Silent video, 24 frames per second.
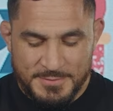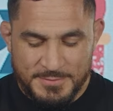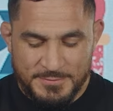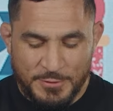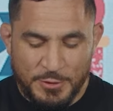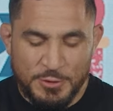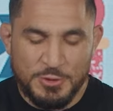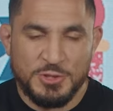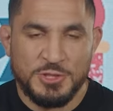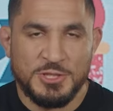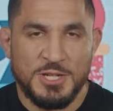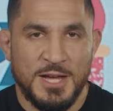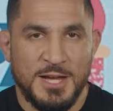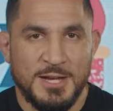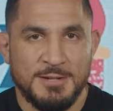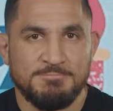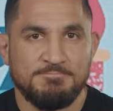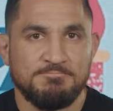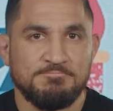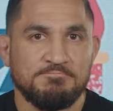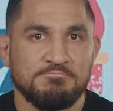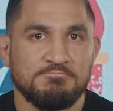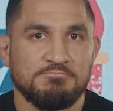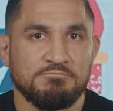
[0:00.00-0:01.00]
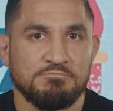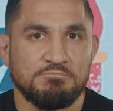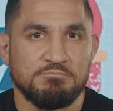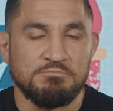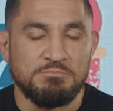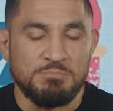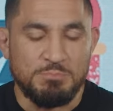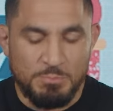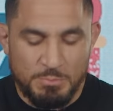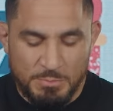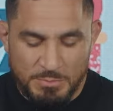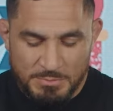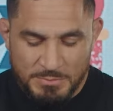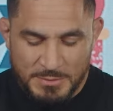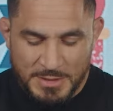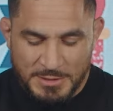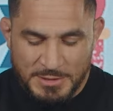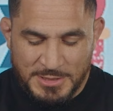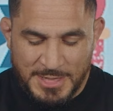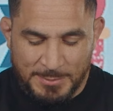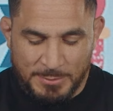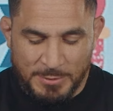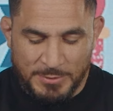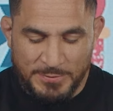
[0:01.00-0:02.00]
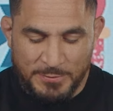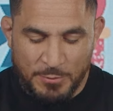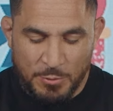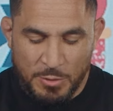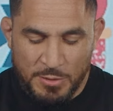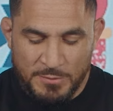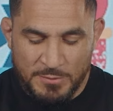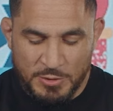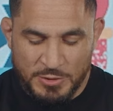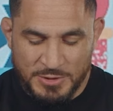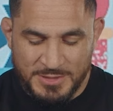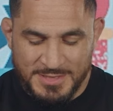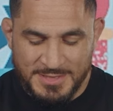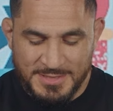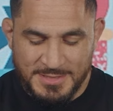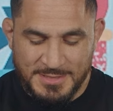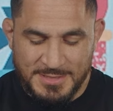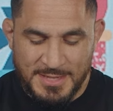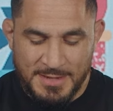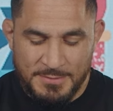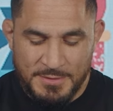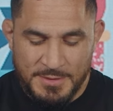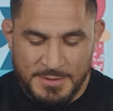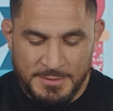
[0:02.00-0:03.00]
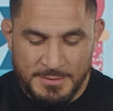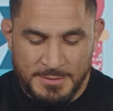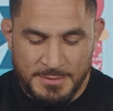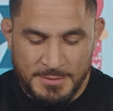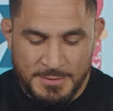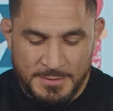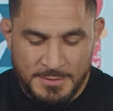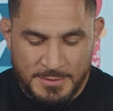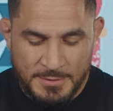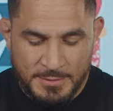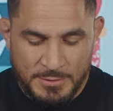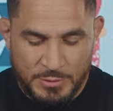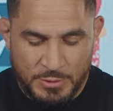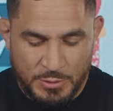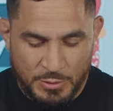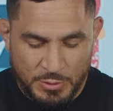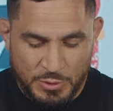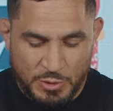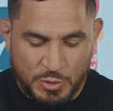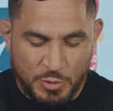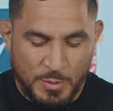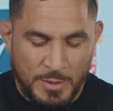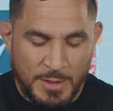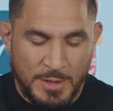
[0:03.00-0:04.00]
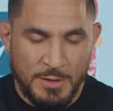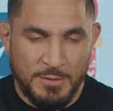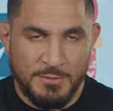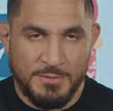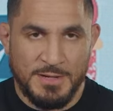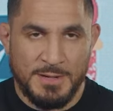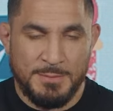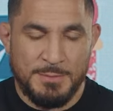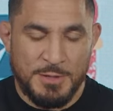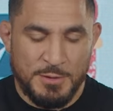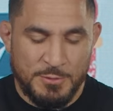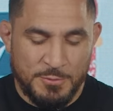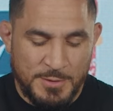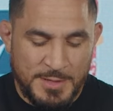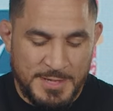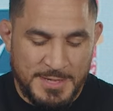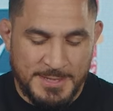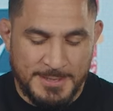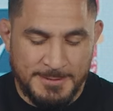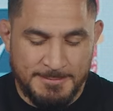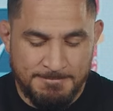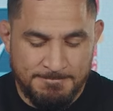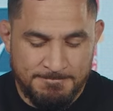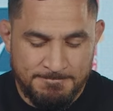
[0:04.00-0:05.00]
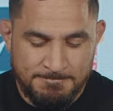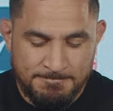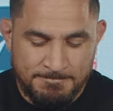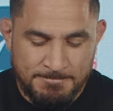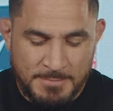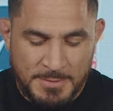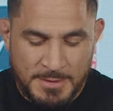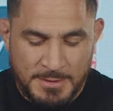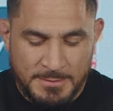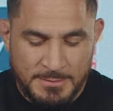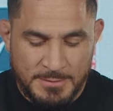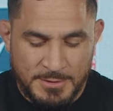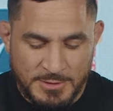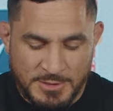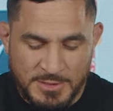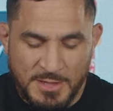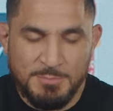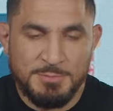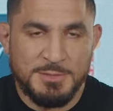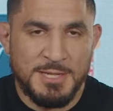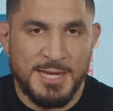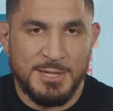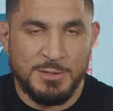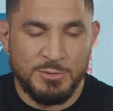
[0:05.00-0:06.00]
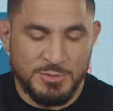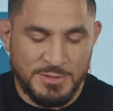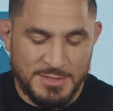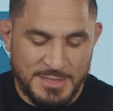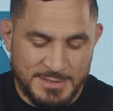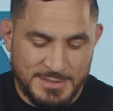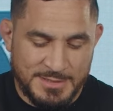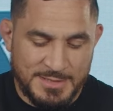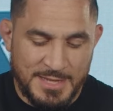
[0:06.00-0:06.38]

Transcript: 1 John chapter 4, verses 7 through 12. And I'm going to read. The subtitle says,